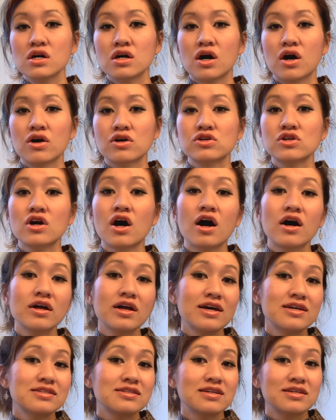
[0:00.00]
are
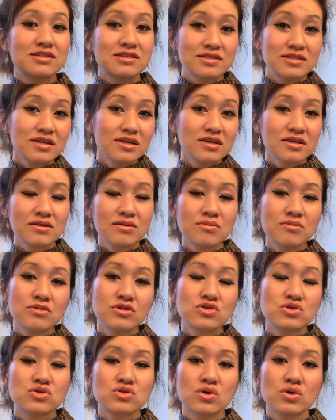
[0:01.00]
not as they
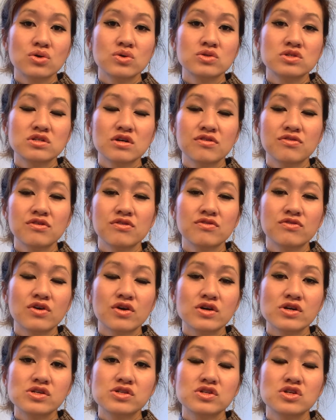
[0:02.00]
seem. So it's definitely
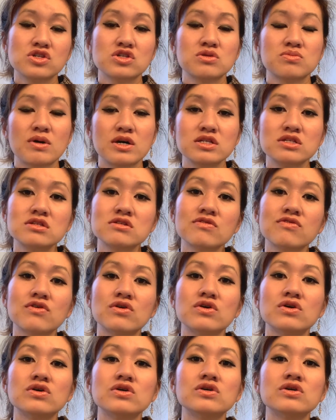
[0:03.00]
very
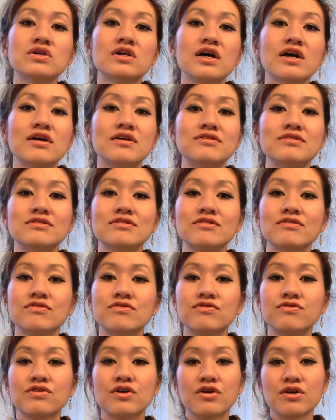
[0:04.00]
suspenseful and
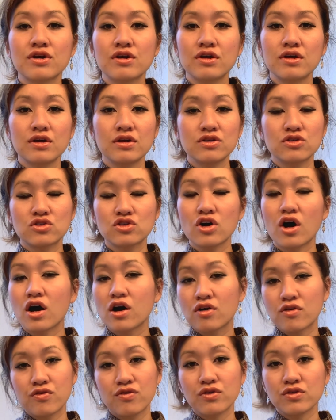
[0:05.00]
very
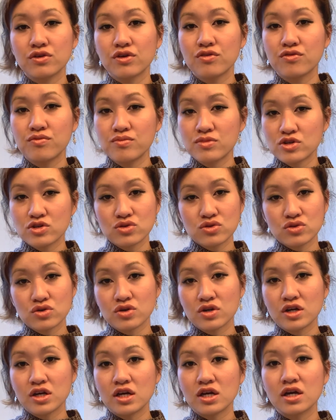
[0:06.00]
chock full of
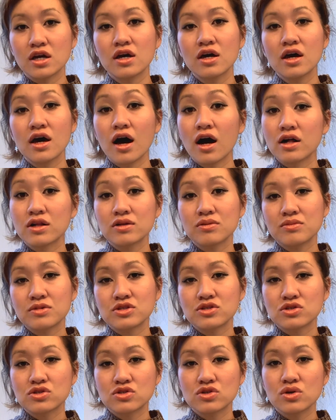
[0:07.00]
mystery
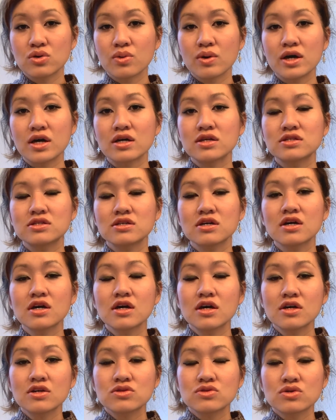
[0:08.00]
elements to it.
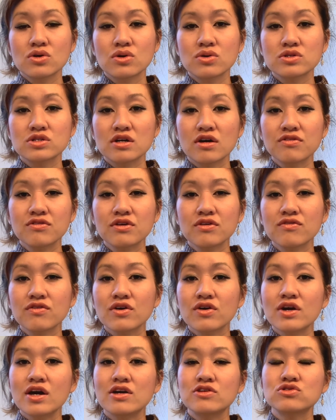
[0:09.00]
So it's definitely a
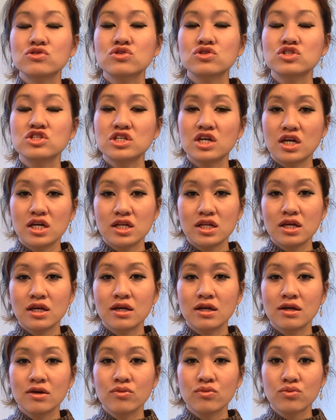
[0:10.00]
very
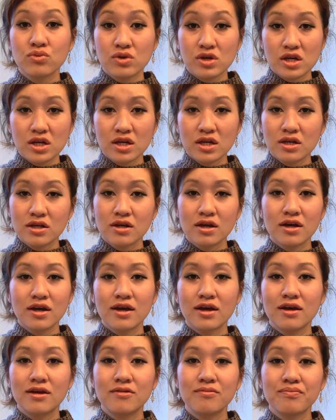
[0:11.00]
entertaining read.
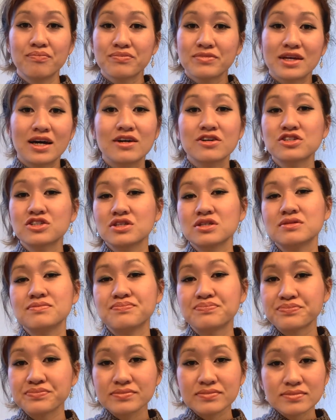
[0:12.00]
And
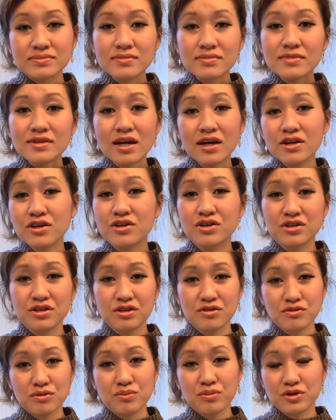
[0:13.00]
actually, I couldn't
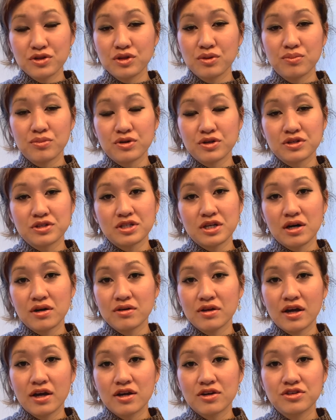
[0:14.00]
even put the book down.
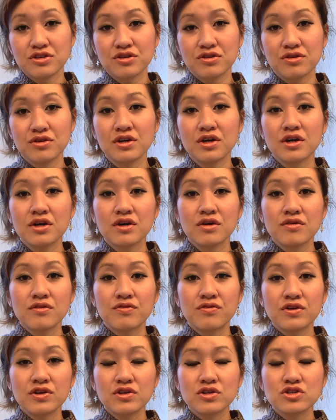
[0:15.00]
I actually
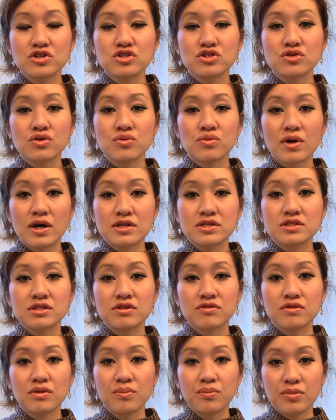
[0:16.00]
finished the rest
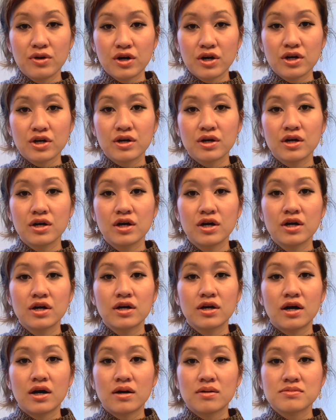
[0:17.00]
of the book
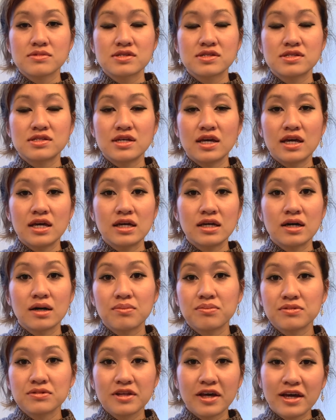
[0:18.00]
staying
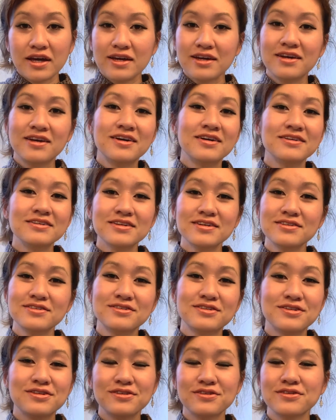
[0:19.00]
up late
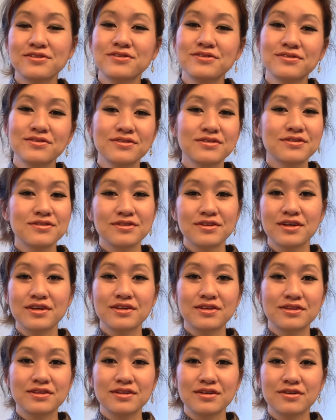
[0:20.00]
into
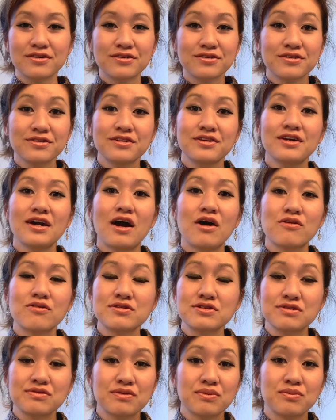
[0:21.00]
like the early
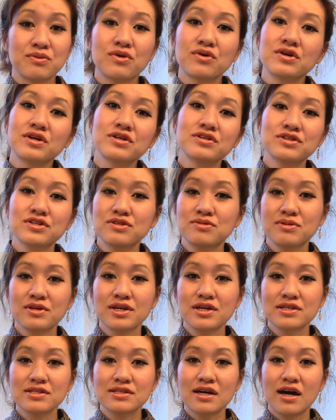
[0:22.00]
hours of the morning, just
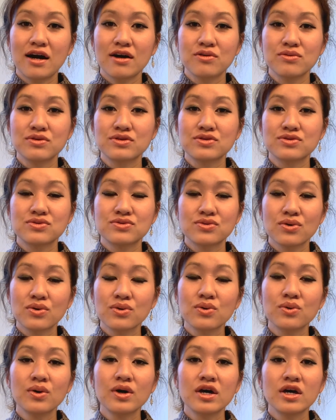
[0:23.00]
because I was
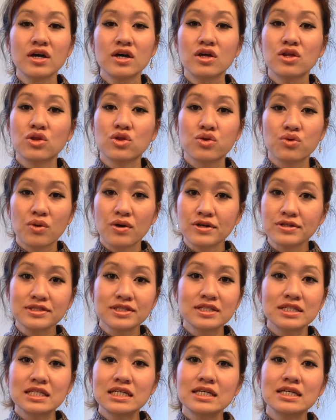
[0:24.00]
so enthralled
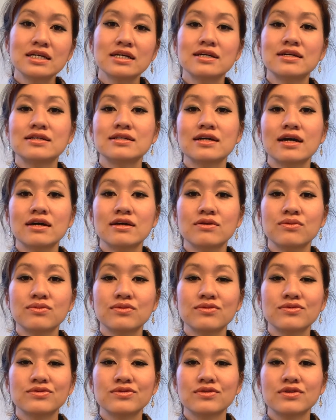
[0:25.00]
in it, and
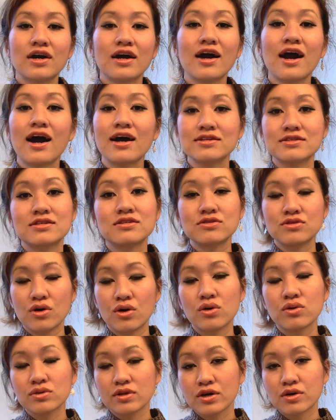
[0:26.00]
I had to
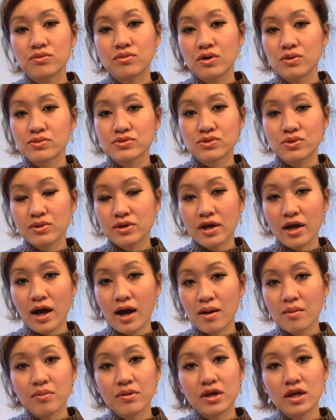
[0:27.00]
know like what was going to
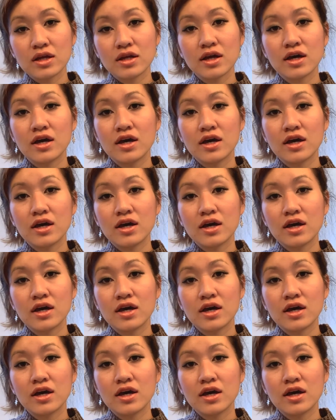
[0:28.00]
happen.